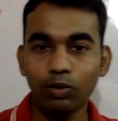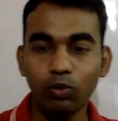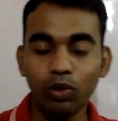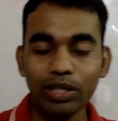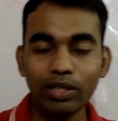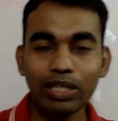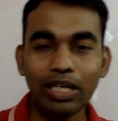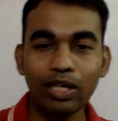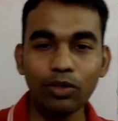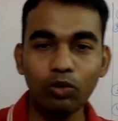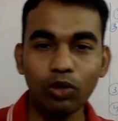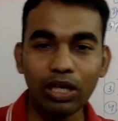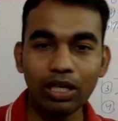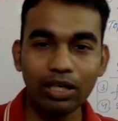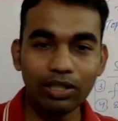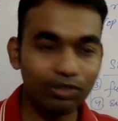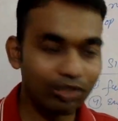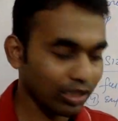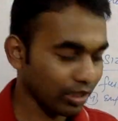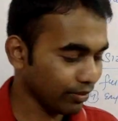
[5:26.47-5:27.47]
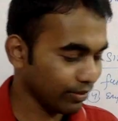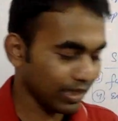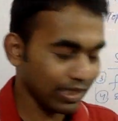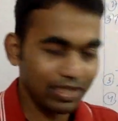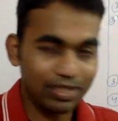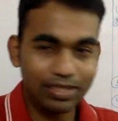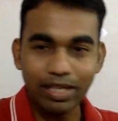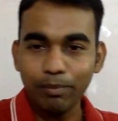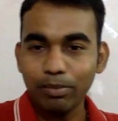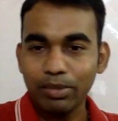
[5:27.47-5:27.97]
Where I will give? It
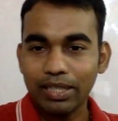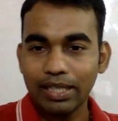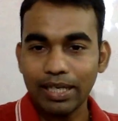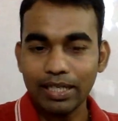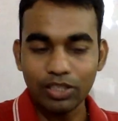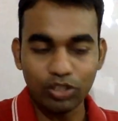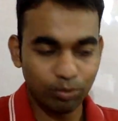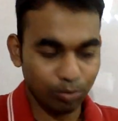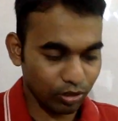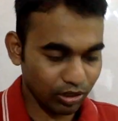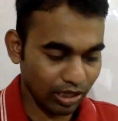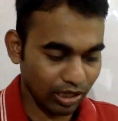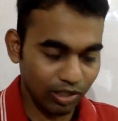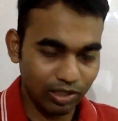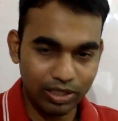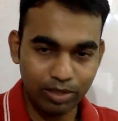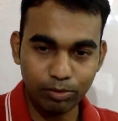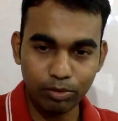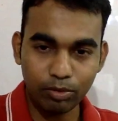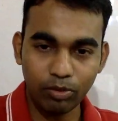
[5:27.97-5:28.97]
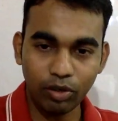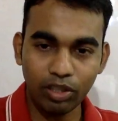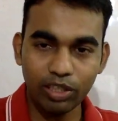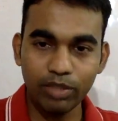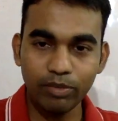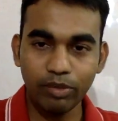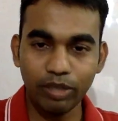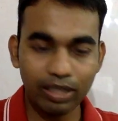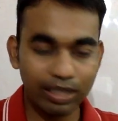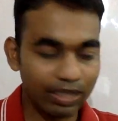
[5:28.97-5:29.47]
is empty, right? Suppose I will remove all
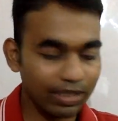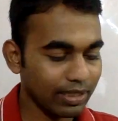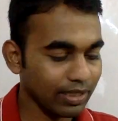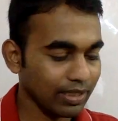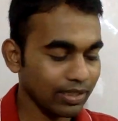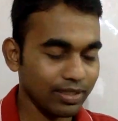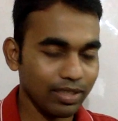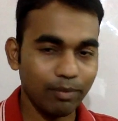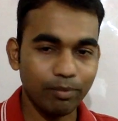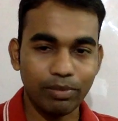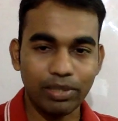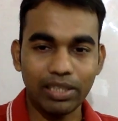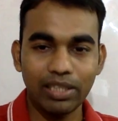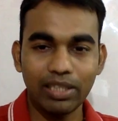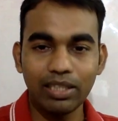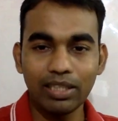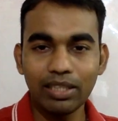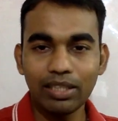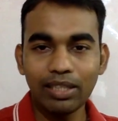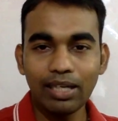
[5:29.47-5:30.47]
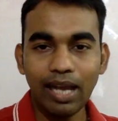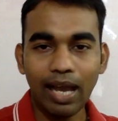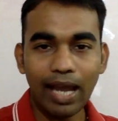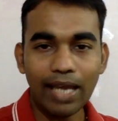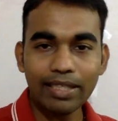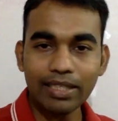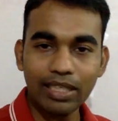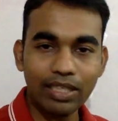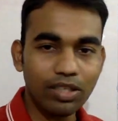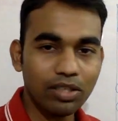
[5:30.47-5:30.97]
the ball and it is empty.
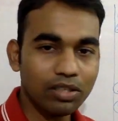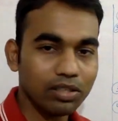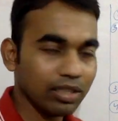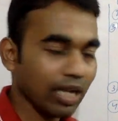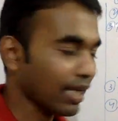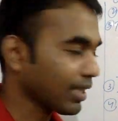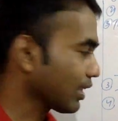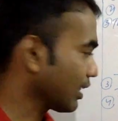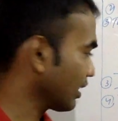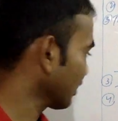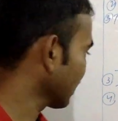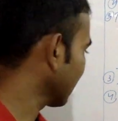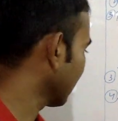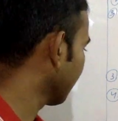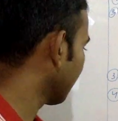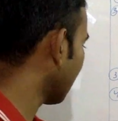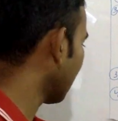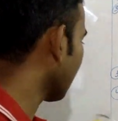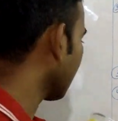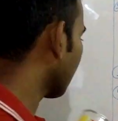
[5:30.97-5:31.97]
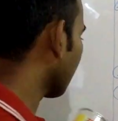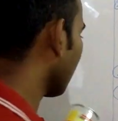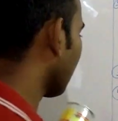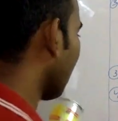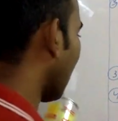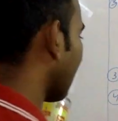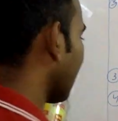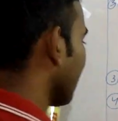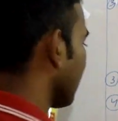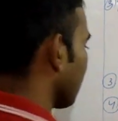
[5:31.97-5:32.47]
I cannot give, right? So
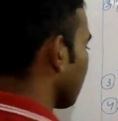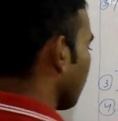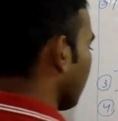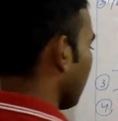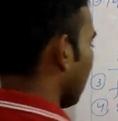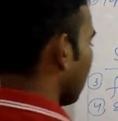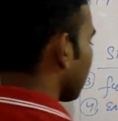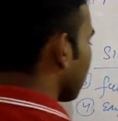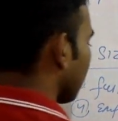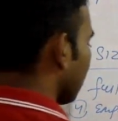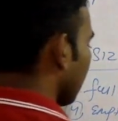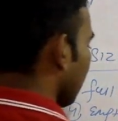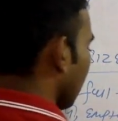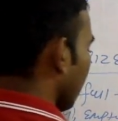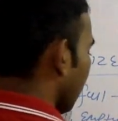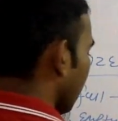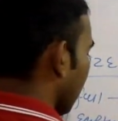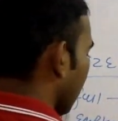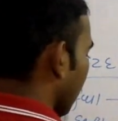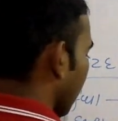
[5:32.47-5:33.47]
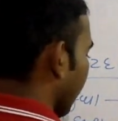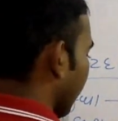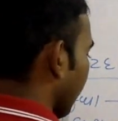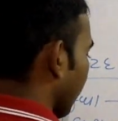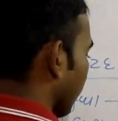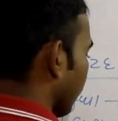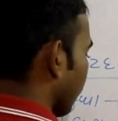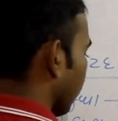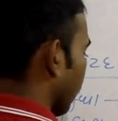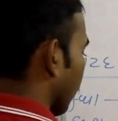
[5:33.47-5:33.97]
that is known as
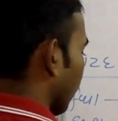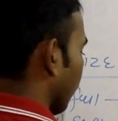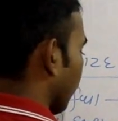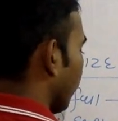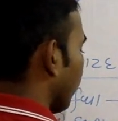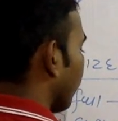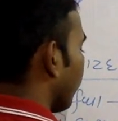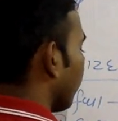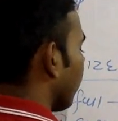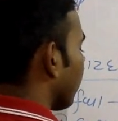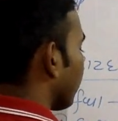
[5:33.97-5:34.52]
underflow.